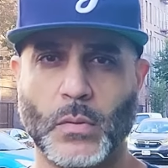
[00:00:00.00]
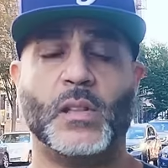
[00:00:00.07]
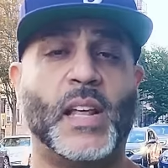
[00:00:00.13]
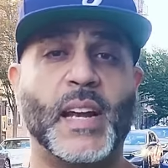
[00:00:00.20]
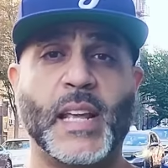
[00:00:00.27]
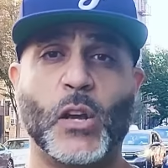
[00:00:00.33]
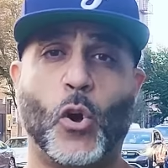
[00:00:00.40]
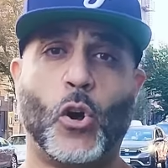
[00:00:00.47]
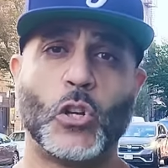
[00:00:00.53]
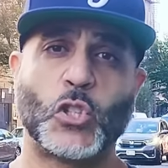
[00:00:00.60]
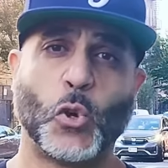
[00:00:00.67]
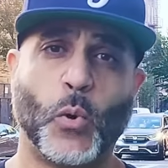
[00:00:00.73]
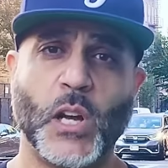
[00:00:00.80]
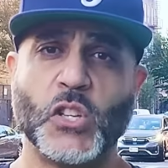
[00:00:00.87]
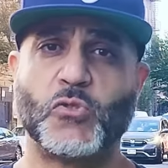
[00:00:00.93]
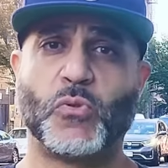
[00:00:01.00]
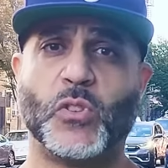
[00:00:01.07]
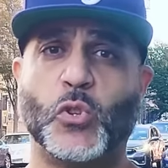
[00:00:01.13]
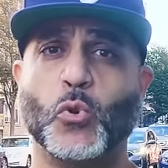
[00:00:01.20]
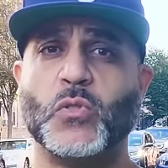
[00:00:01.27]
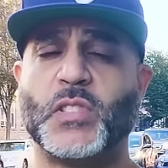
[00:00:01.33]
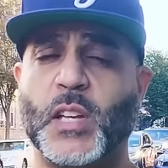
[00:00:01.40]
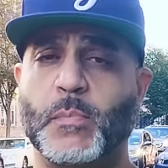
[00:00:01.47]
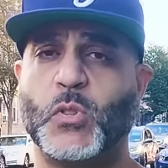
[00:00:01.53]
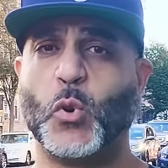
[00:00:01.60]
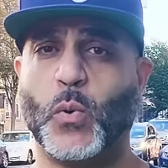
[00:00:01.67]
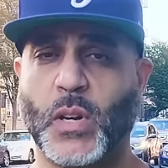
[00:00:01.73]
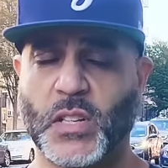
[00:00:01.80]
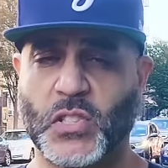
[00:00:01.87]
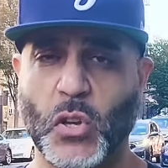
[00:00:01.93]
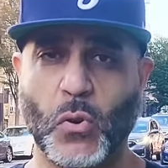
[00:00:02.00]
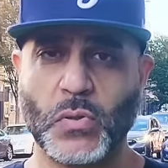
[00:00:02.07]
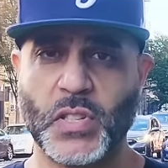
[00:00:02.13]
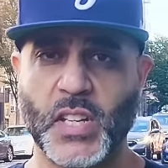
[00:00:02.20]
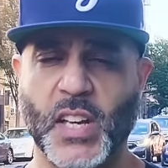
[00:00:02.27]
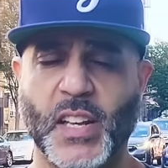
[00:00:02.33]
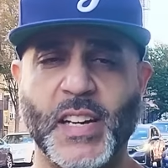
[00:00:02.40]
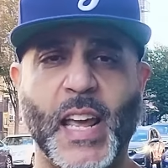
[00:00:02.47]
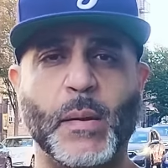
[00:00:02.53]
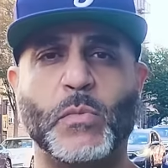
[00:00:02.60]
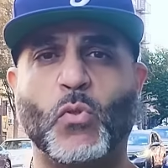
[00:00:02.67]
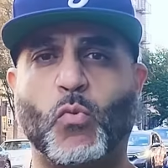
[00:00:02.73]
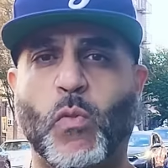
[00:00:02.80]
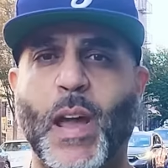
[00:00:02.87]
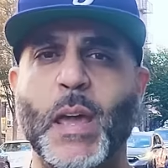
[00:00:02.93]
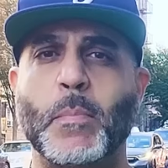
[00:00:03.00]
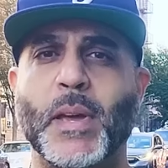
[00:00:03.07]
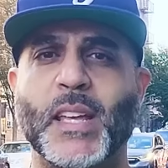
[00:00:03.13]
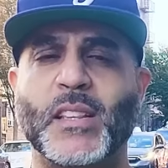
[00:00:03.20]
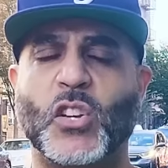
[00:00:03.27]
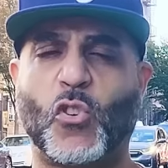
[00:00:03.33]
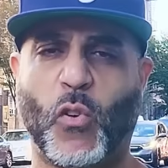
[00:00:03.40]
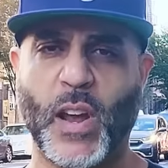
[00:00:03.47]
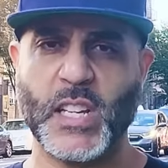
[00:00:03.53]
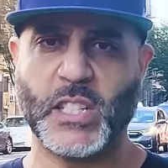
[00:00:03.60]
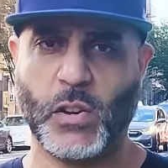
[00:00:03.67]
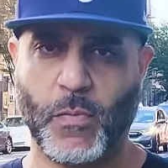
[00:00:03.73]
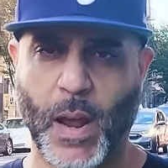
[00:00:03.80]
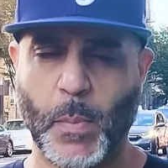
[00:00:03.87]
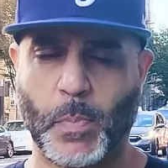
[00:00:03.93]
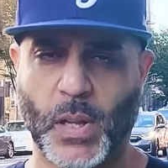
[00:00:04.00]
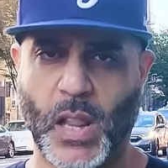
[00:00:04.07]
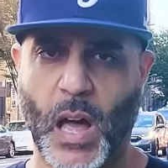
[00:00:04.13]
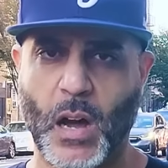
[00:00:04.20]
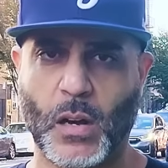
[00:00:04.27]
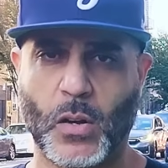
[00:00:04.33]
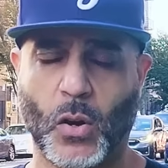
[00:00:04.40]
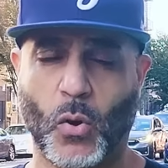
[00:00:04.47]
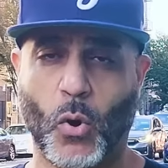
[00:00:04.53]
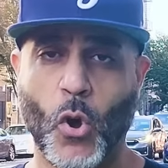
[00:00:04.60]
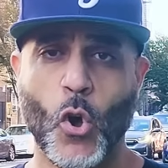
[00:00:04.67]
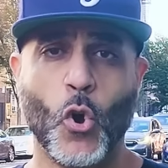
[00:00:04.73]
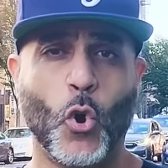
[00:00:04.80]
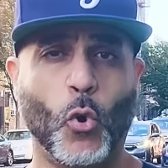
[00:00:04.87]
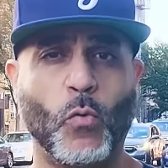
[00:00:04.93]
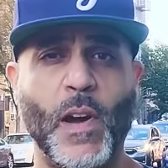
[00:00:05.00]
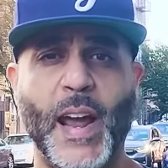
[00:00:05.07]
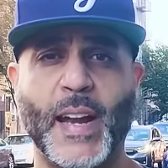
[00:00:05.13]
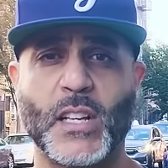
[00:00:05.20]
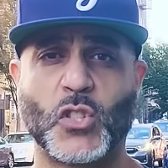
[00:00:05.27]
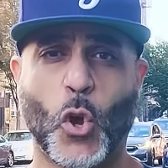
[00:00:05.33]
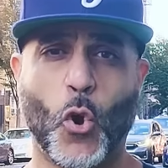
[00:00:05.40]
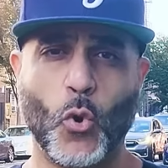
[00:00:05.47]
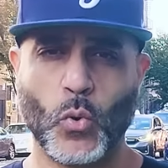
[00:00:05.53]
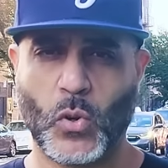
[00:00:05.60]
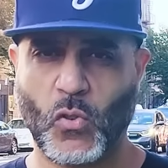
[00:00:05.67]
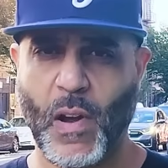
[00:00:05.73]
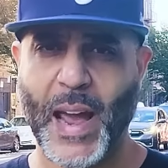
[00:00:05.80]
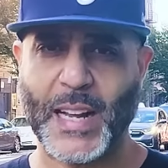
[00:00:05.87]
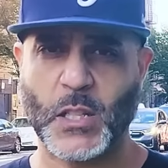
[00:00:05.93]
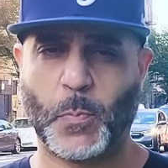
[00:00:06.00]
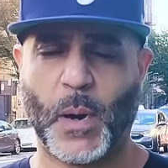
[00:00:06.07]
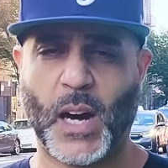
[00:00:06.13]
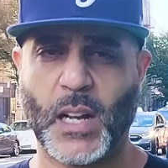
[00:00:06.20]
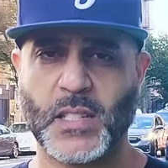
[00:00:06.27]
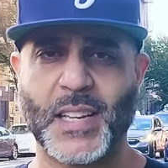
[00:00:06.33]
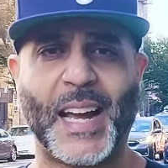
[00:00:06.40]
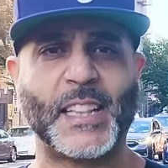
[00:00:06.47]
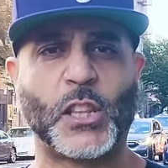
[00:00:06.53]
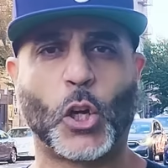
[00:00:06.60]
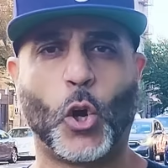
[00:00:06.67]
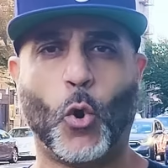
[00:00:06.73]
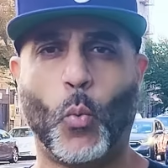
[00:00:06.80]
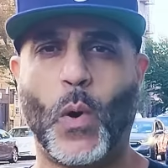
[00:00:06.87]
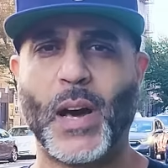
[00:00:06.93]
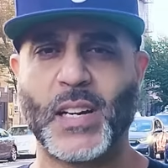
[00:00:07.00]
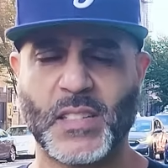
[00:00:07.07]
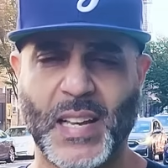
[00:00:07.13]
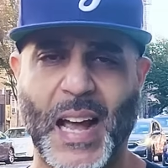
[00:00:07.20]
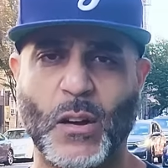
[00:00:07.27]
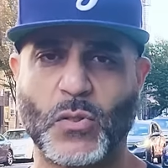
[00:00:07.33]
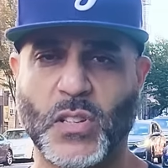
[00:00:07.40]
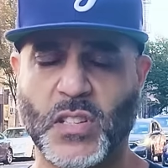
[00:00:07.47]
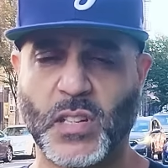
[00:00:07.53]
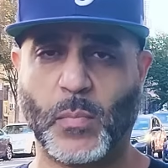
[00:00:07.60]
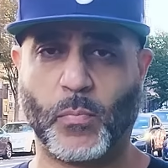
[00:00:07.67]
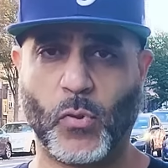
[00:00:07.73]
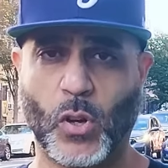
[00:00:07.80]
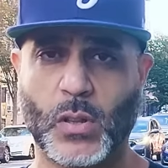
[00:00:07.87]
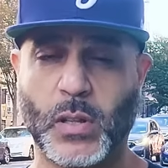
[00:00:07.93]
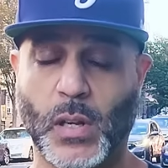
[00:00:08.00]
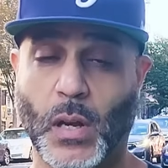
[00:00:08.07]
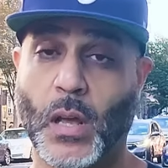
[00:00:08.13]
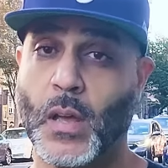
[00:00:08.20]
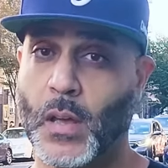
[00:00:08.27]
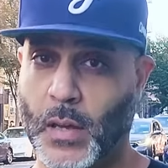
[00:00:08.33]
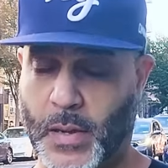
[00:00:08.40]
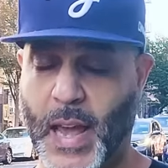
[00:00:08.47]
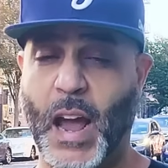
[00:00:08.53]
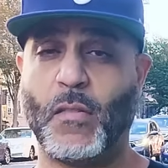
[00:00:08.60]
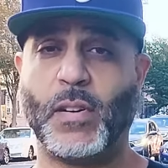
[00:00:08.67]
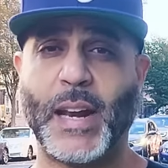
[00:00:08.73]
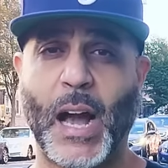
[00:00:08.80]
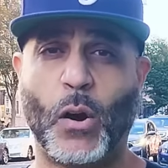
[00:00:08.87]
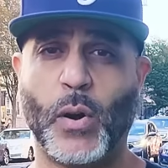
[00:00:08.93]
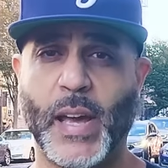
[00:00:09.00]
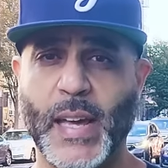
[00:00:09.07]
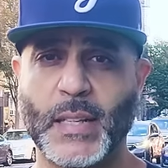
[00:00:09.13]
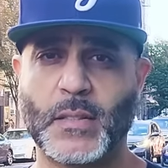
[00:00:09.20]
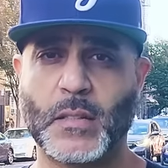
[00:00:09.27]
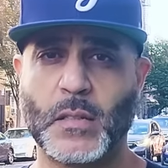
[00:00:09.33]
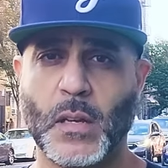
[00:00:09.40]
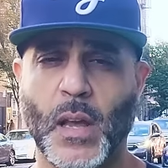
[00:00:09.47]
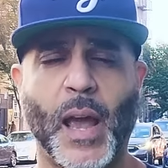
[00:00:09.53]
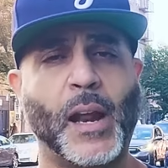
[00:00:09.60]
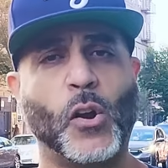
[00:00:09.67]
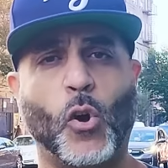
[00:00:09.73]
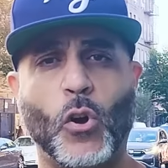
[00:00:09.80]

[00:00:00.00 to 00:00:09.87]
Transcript: Lenny also introduced him to an associate named Raymond Crazy Ray Polanco, who ran his own crack spots at the Gowanus houses in Brooklyn, carried out hits, and